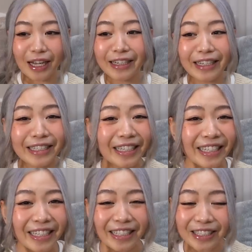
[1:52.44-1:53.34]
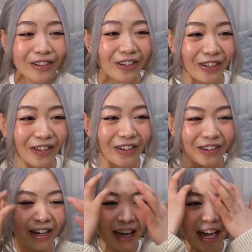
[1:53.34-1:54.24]
like, this is so
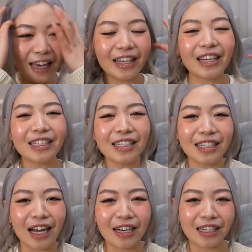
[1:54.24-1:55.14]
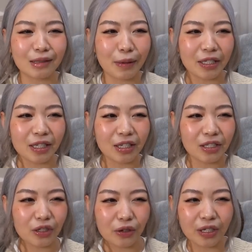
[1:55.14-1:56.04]
cute. I think because it's unexpected
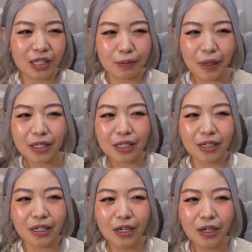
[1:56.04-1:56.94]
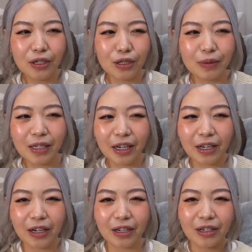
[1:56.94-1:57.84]
because you don't expect it to be
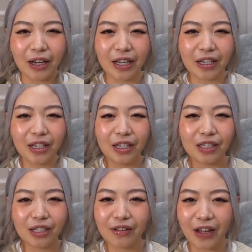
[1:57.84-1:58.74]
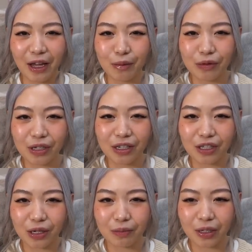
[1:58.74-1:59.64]
like a Nike sort of cable knit
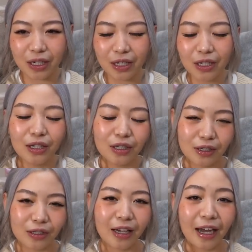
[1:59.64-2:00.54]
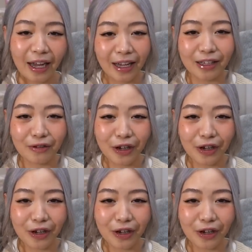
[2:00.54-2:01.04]
jumper. So yeah, I highly